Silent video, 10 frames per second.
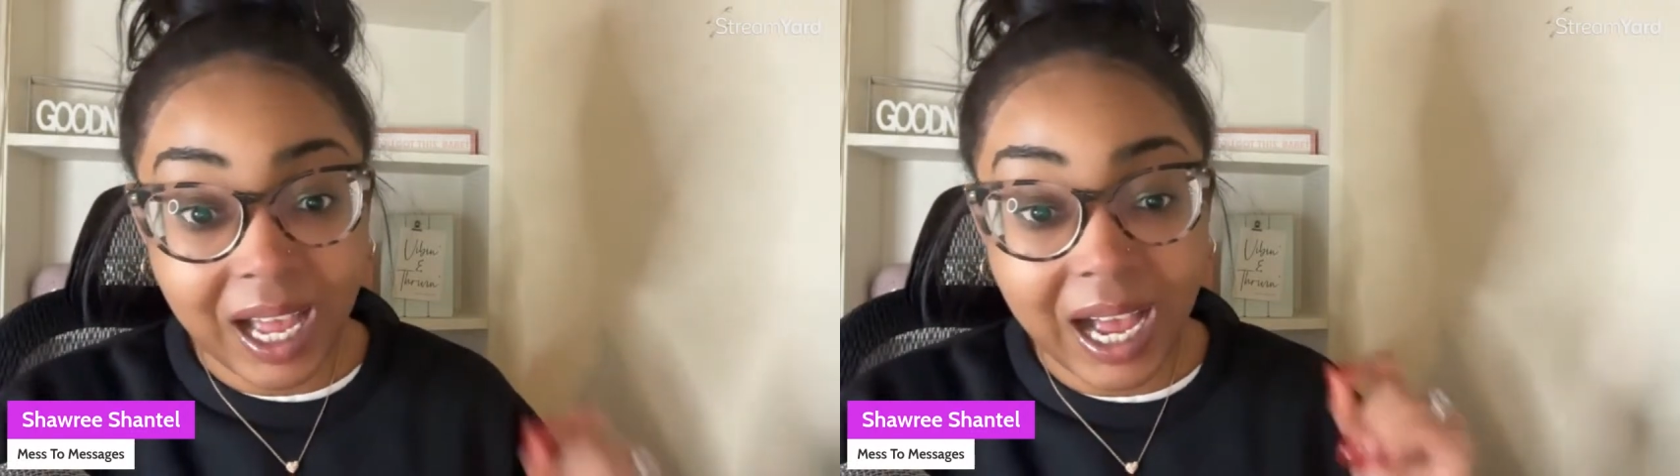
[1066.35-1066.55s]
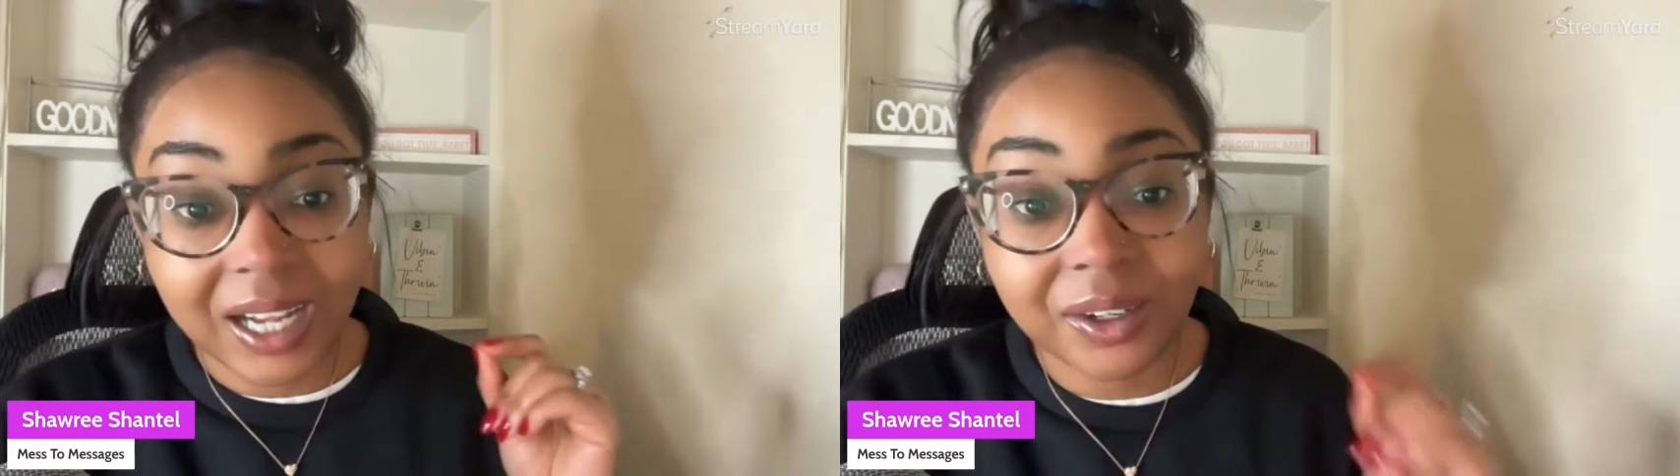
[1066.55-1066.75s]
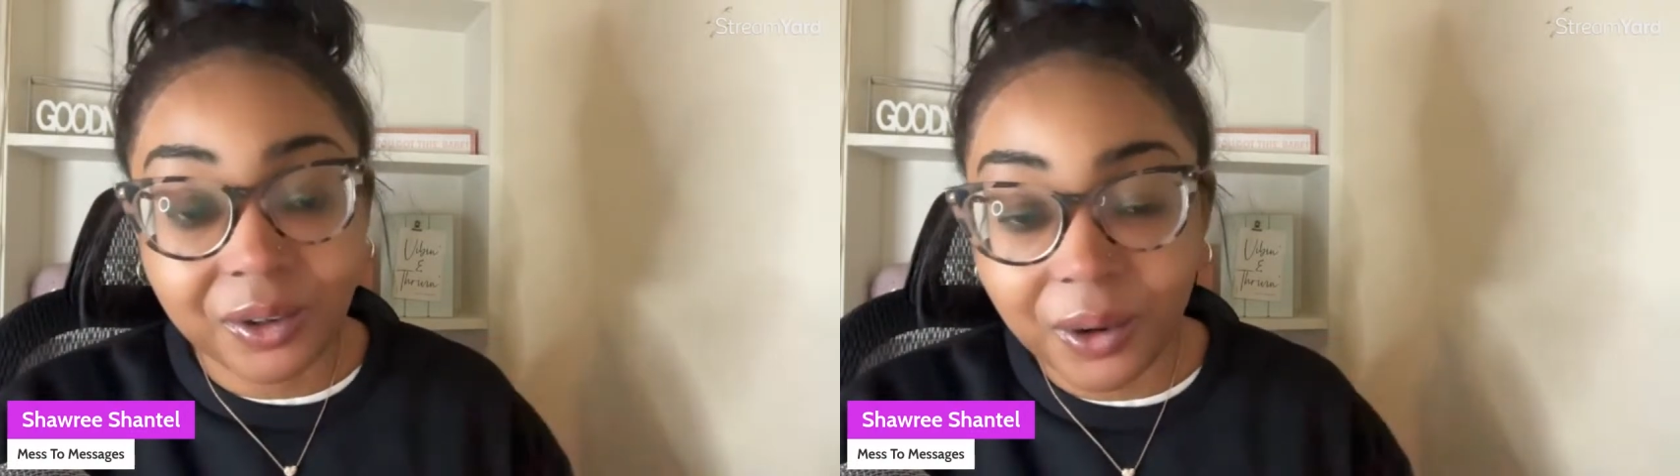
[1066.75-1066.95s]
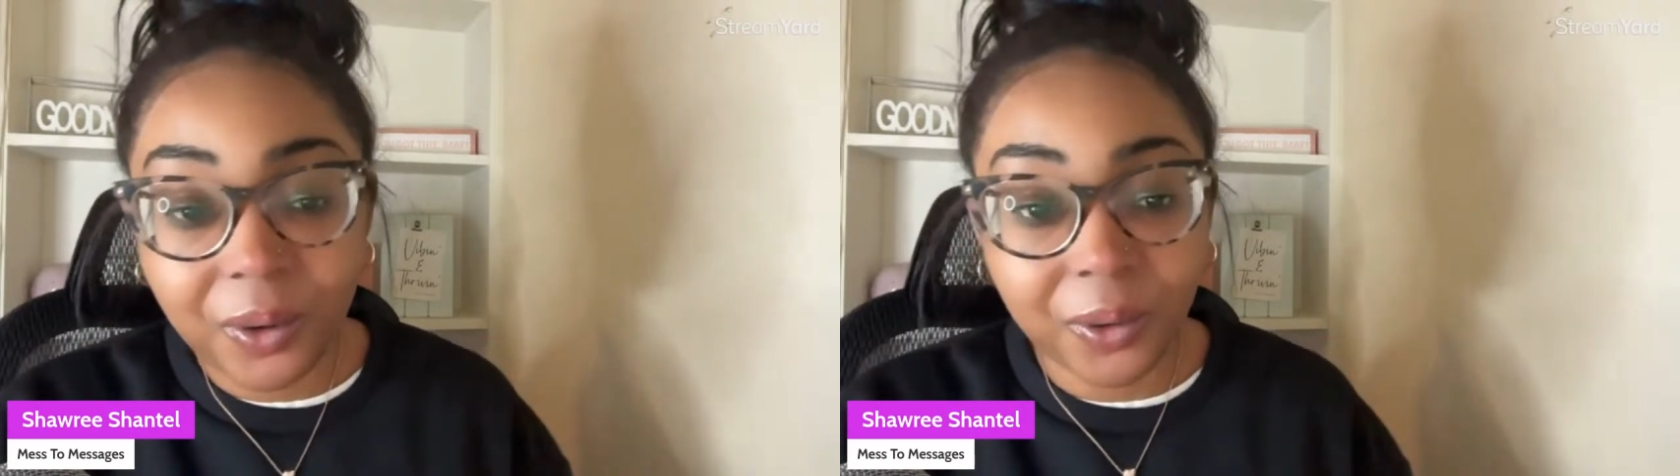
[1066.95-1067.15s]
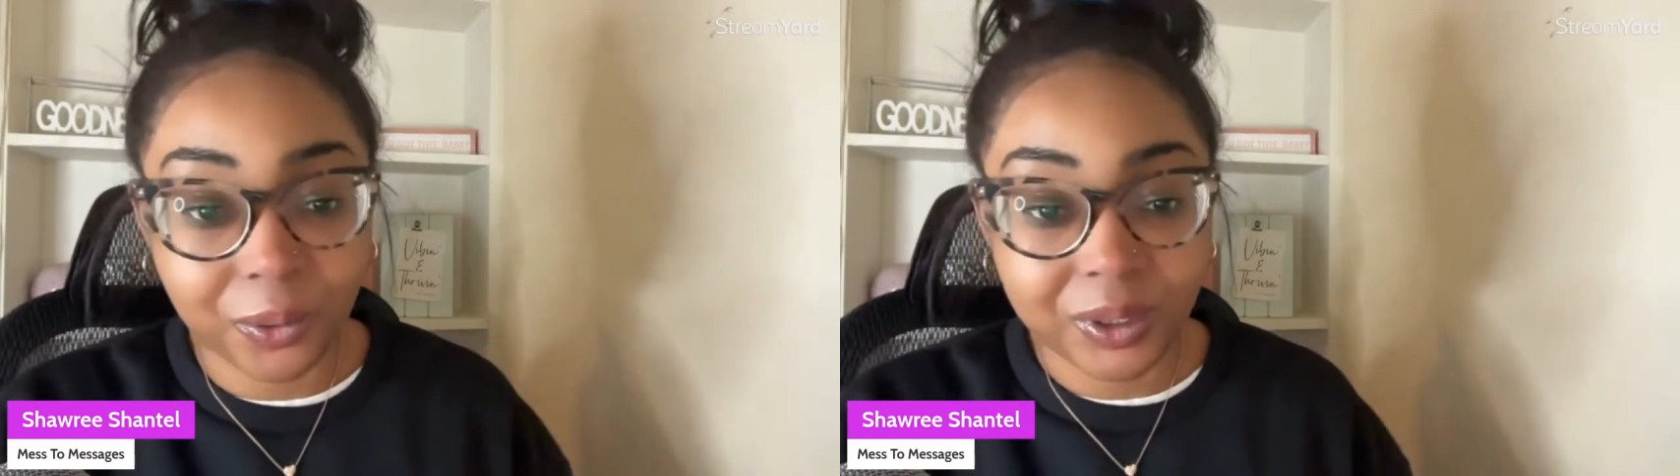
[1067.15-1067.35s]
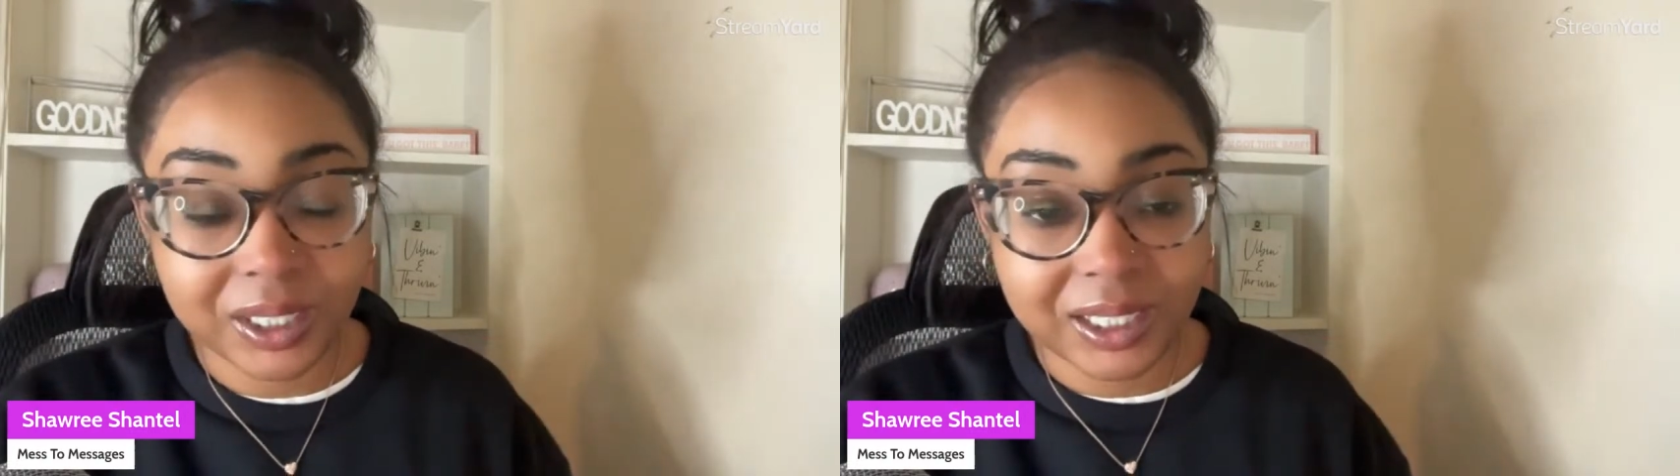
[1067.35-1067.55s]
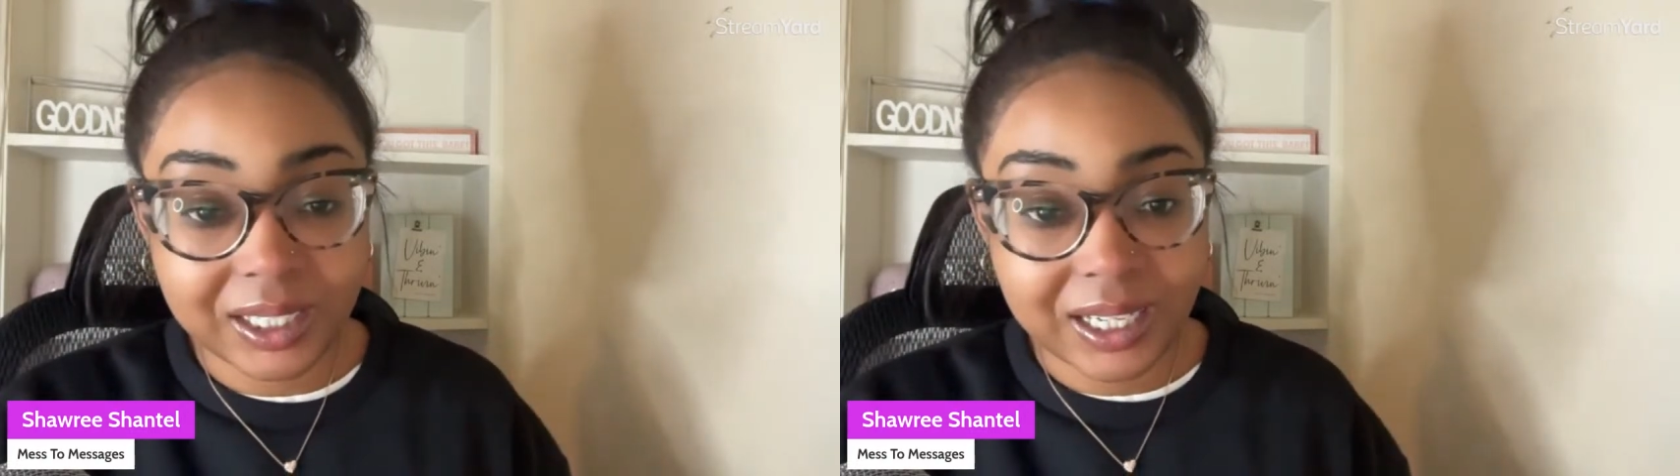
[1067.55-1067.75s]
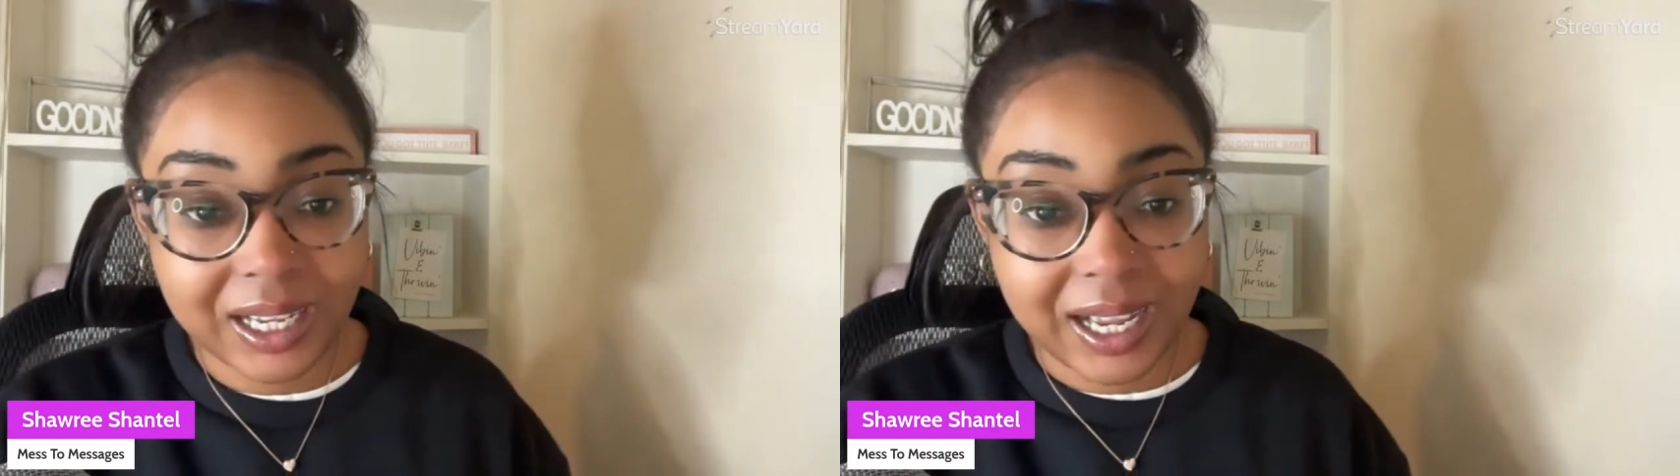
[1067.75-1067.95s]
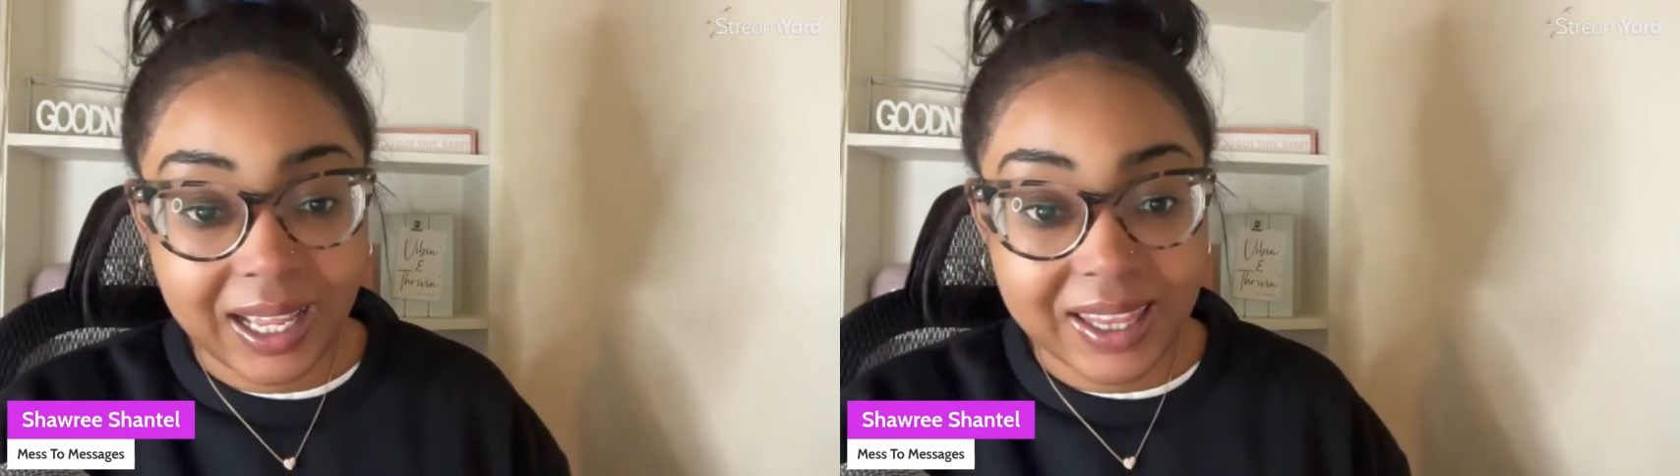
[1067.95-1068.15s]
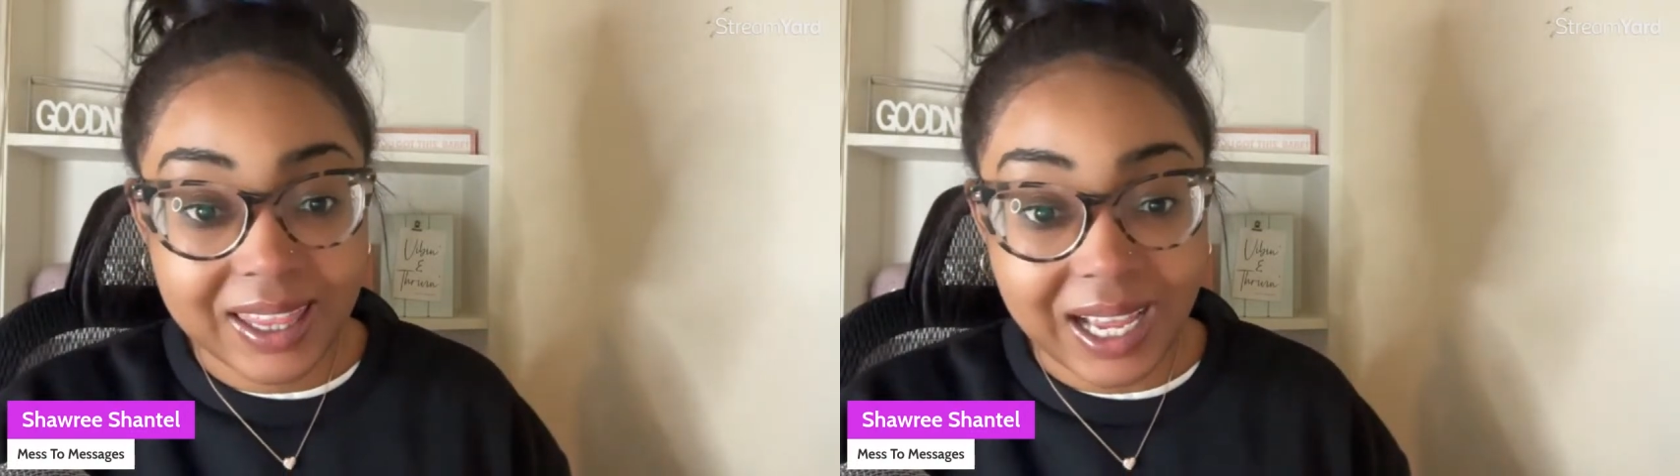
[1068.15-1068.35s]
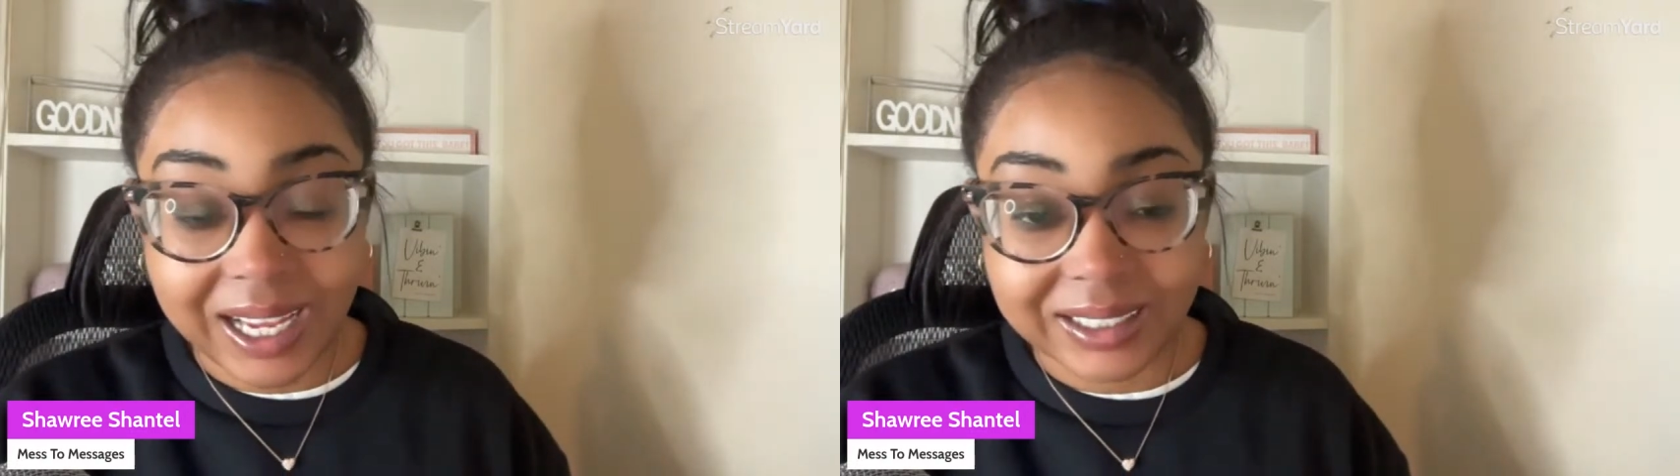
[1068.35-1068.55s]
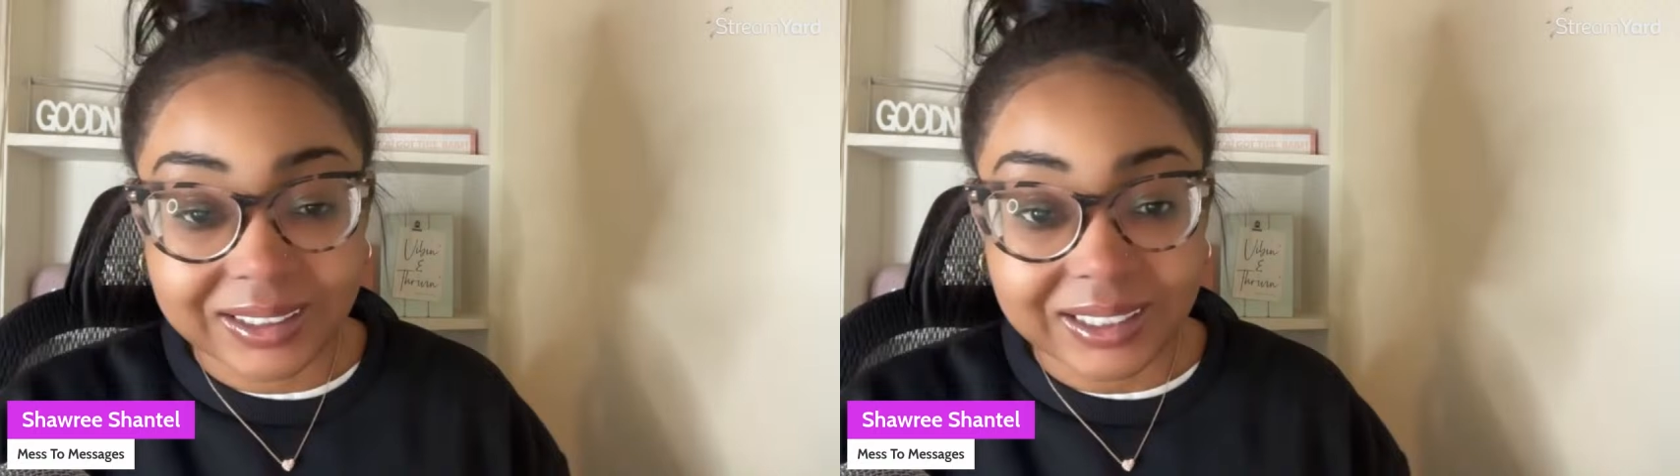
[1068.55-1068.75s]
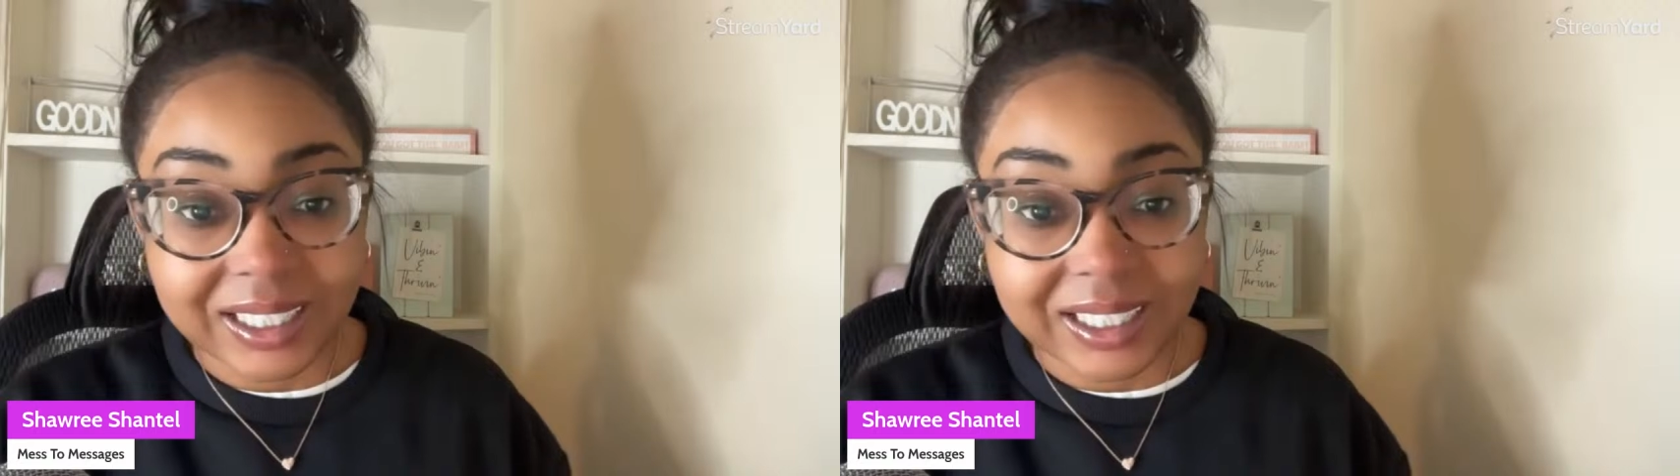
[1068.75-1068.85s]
I know that